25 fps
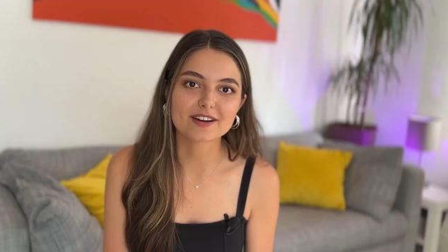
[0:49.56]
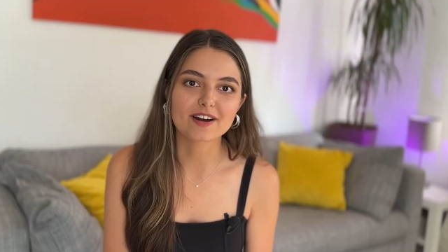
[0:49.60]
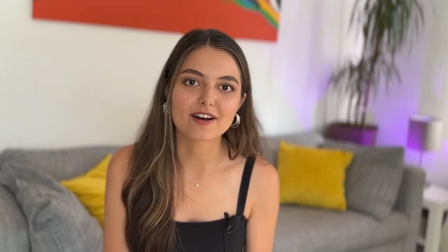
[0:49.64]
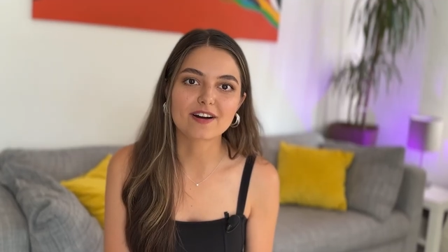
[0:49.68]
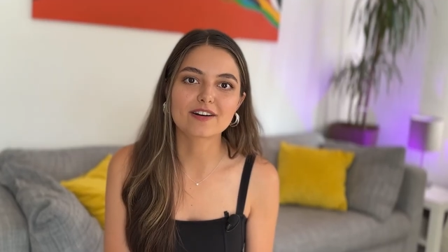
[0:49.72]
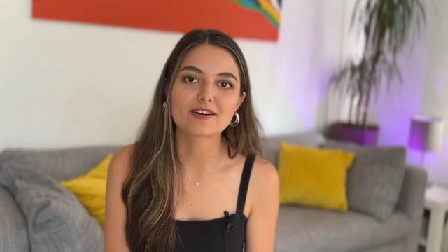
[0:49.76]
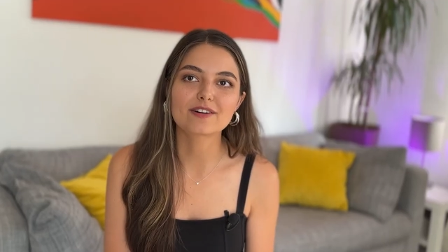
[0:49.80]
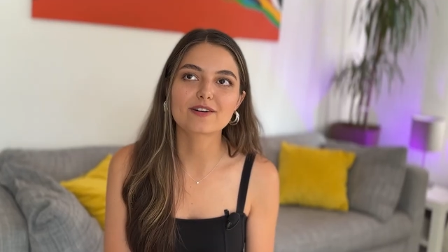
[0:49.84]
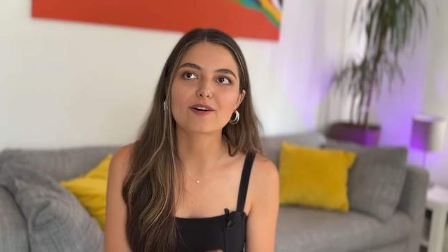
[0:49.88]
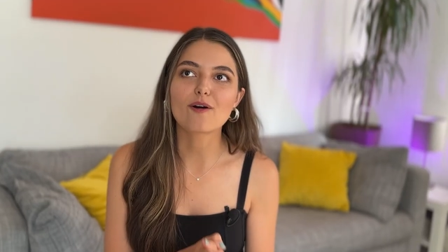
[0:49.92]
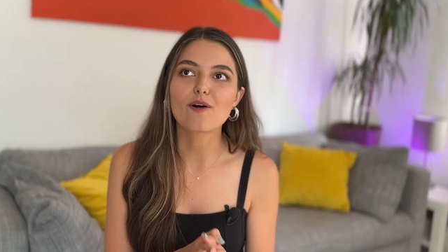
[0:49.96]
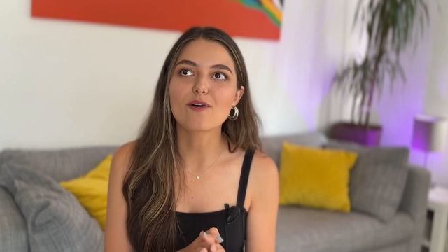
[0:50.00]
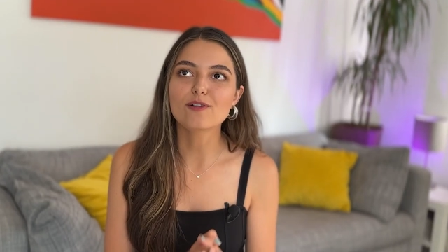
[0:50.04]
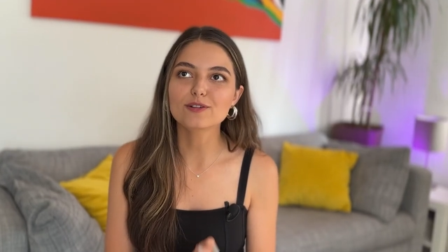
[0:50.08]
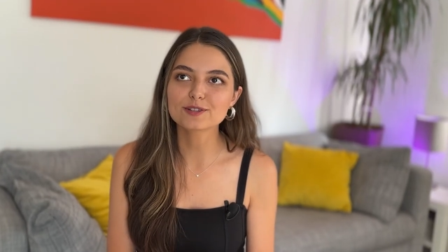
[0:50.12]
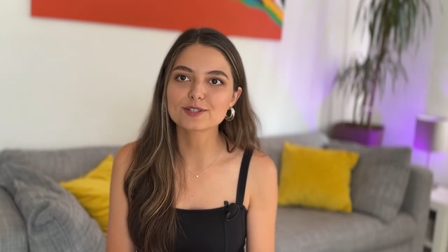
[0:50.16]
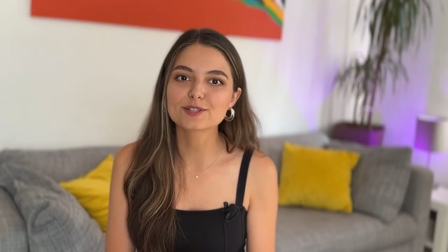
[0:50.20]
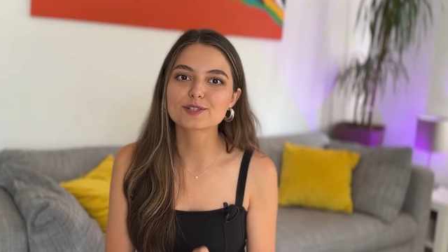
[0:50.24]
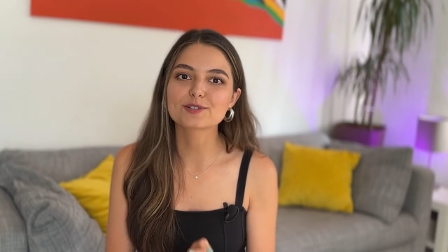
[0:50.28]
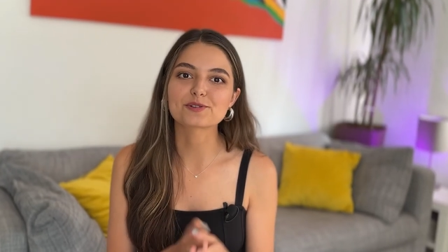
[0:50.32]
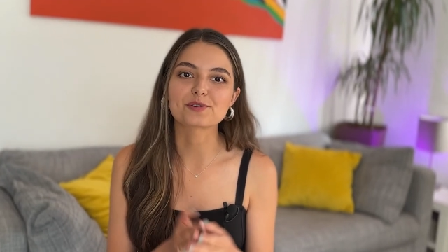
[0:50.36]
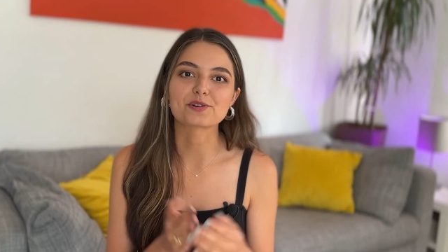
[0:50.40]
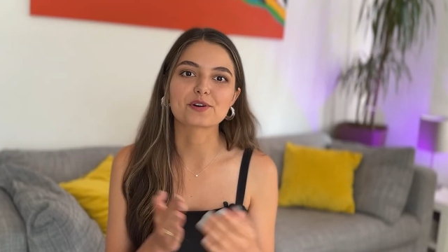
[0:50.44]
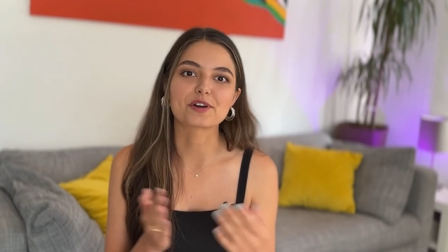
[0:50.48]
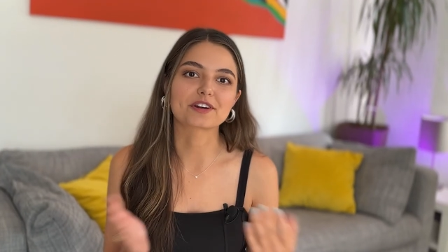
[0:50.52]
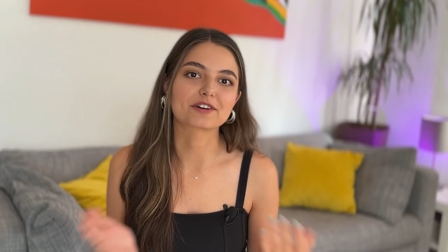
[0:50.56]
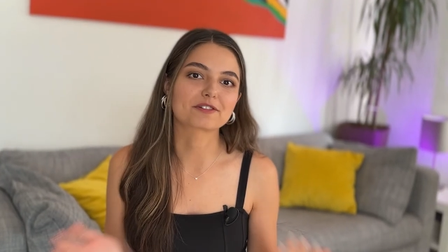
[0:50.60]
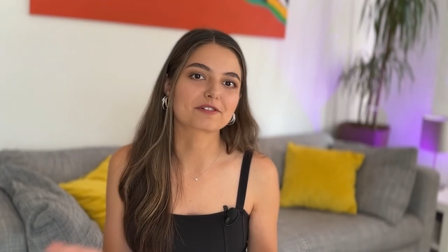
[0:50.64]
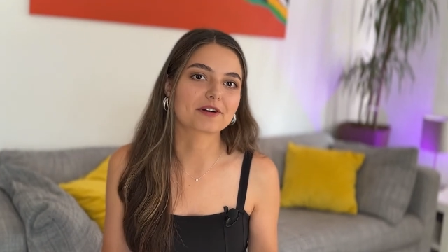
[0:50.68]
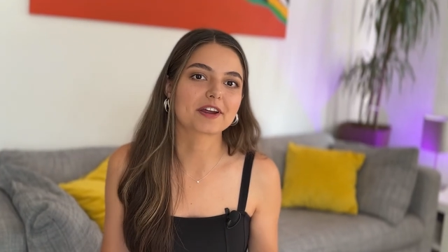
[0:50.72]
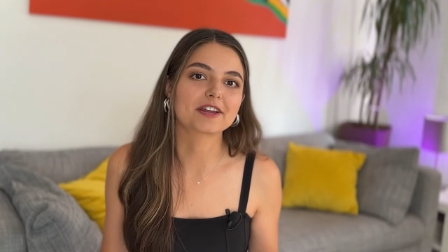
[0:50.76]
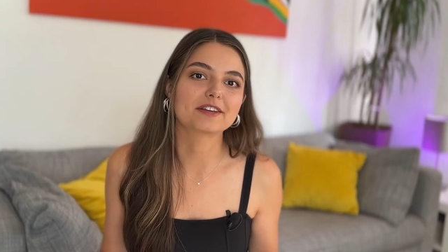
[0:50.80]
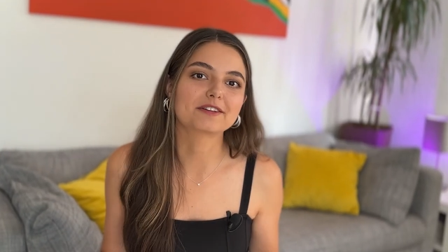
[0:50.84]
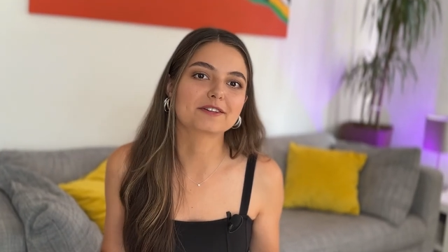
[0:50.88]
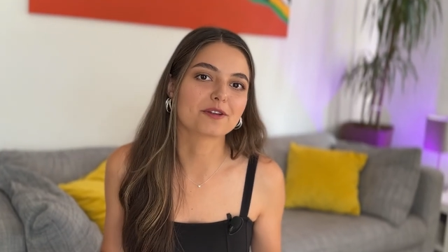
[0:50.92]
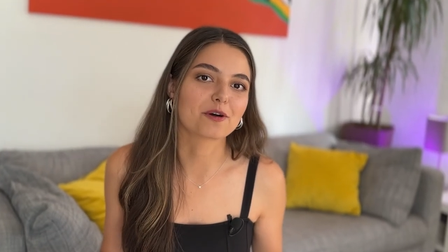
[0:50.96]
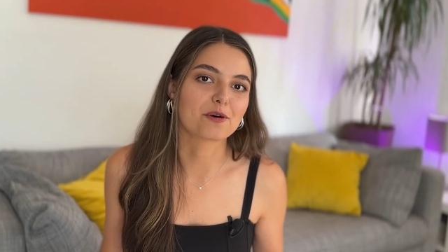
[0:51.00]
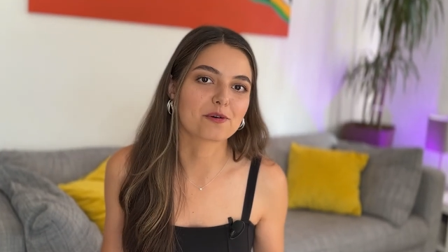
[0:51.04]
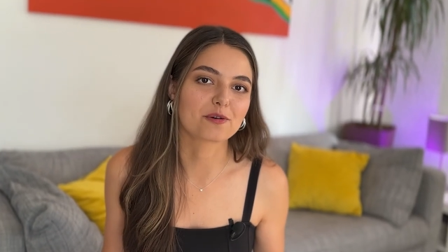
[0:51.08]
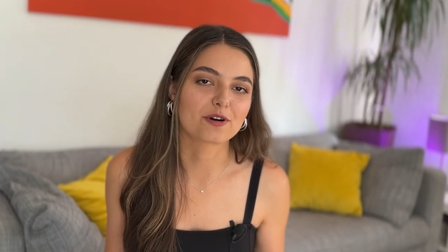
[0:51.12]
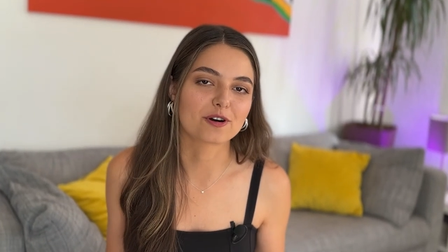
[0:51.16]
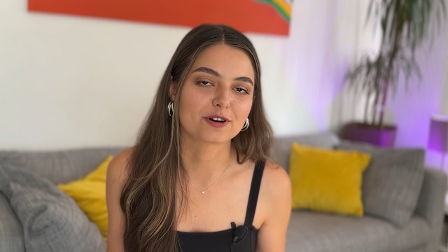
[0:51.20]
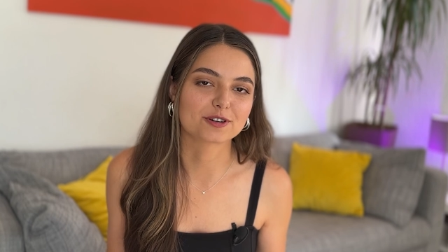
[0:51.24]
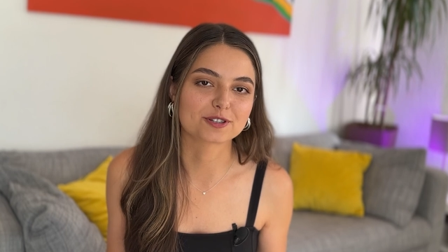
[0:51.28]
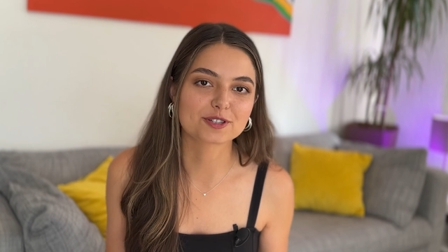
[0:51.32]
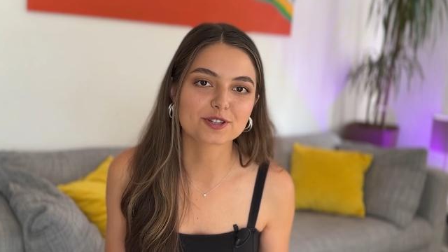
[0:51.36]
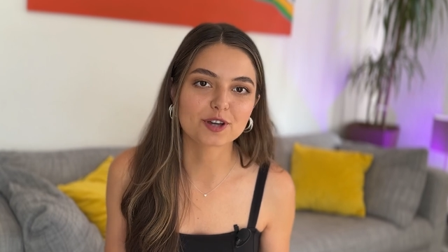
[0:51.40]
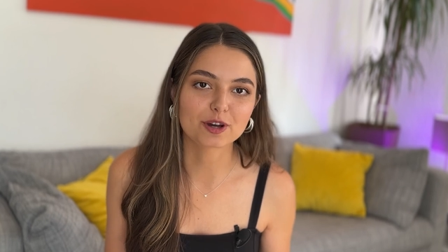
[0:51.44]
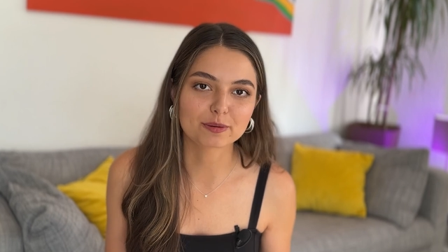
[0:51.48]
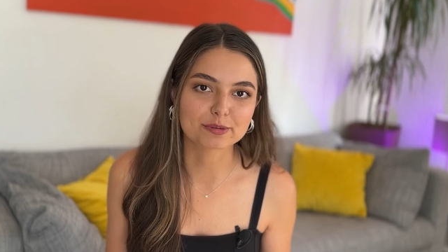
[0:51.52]
are also a great
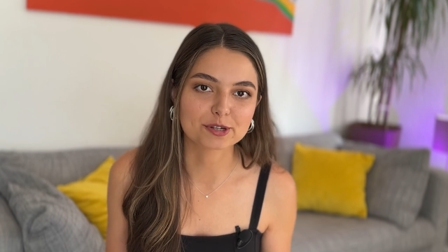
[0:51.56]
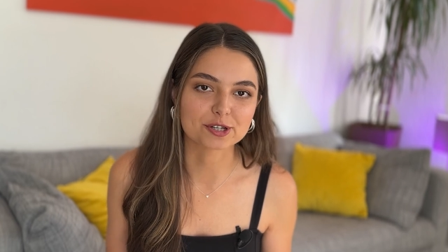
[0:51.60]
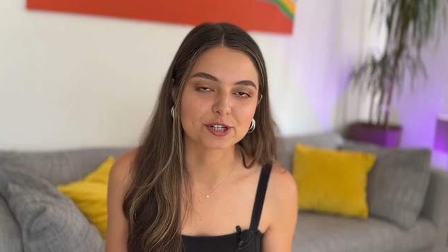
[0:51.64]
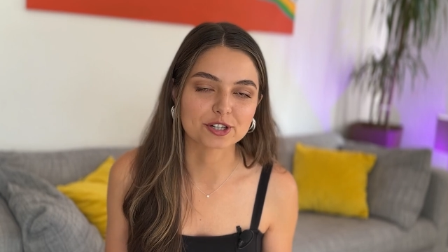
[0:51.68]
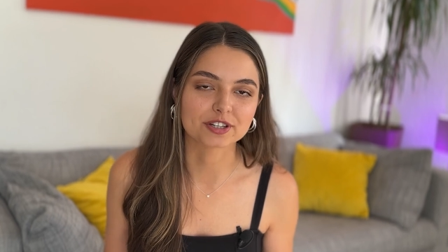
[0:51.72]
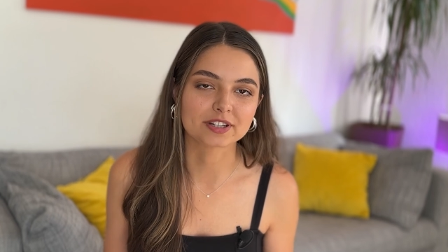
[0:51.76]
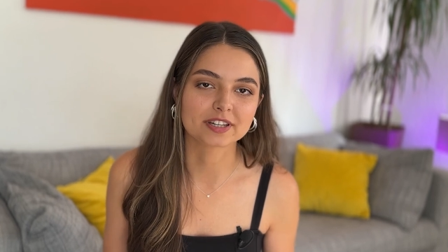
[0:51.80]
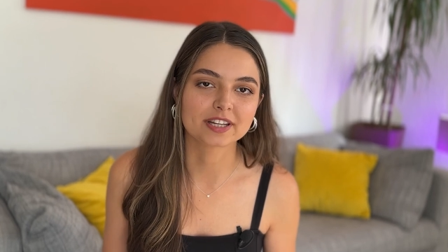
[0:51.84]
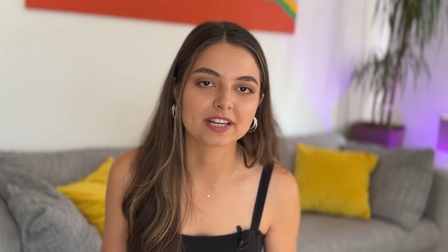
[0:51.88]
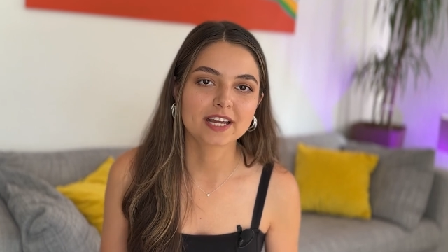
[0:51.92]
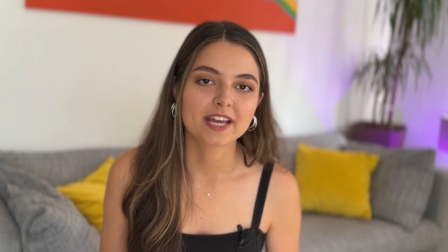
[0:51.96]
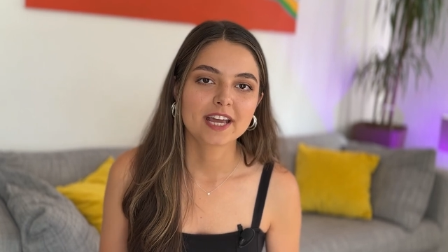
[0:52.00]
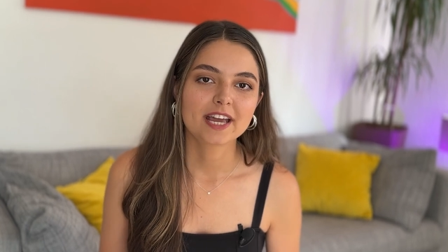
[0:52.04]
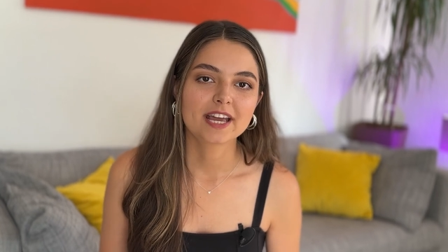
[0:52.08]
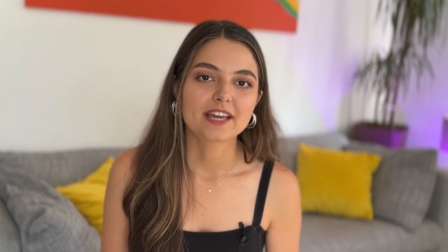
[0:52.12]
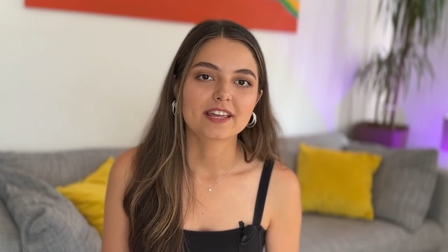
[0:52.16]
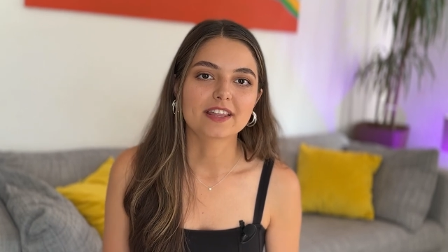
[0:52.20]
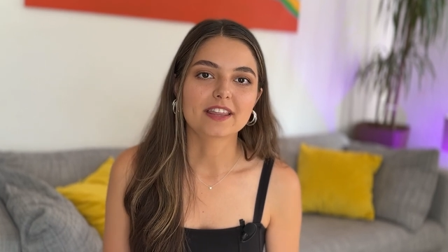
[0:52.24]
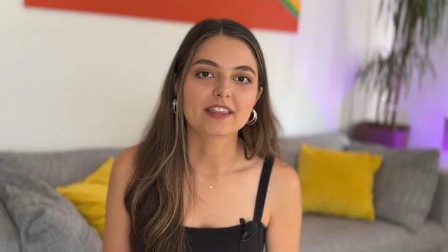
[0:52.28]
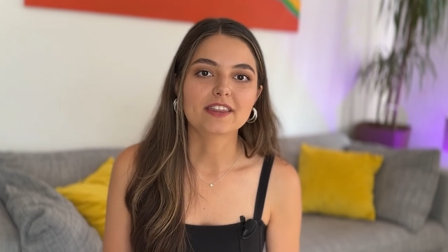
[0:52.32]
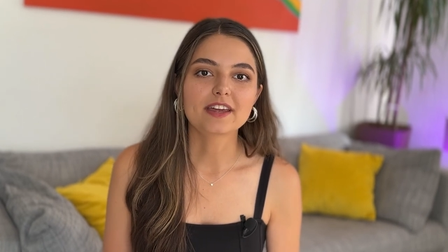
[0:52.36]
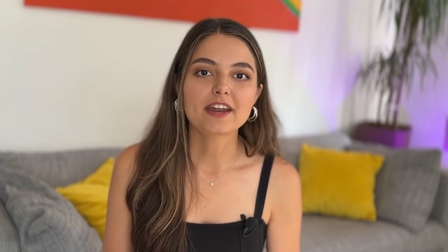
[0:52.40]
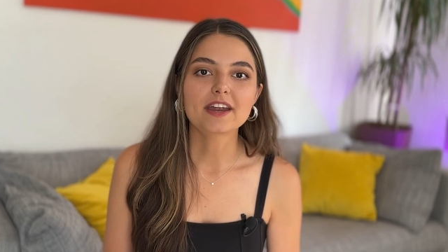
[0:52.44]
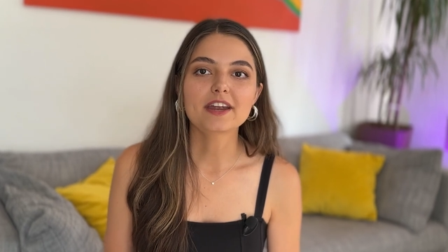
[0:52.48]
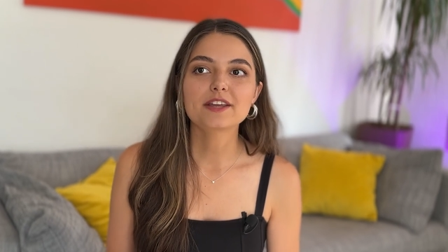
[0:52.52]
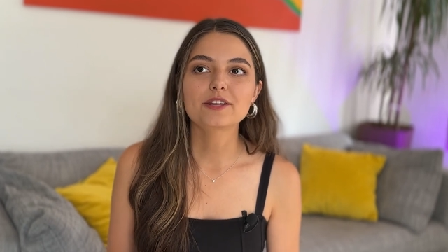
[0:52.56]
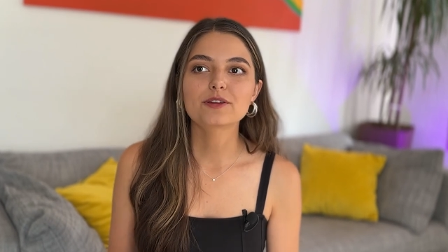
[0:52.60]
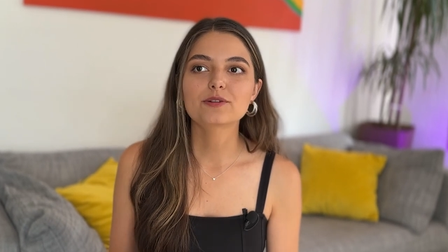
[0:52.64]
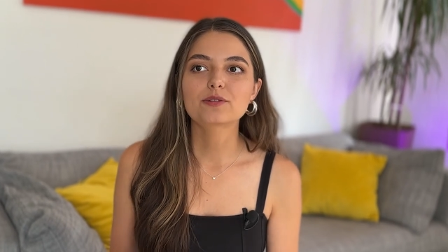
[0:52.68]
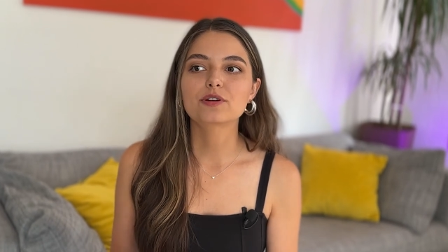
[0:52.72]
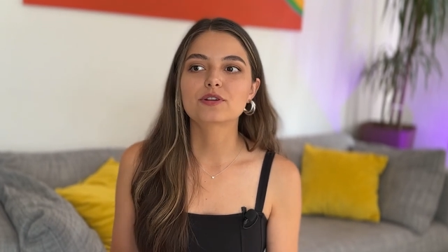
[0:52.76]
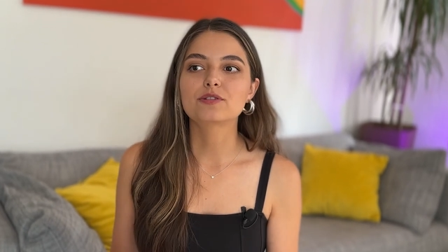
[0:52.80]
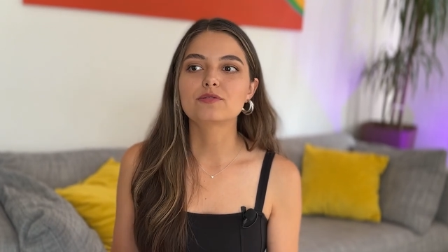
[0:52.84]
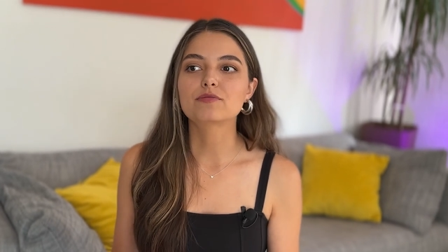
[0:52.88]
low-cost option. There you can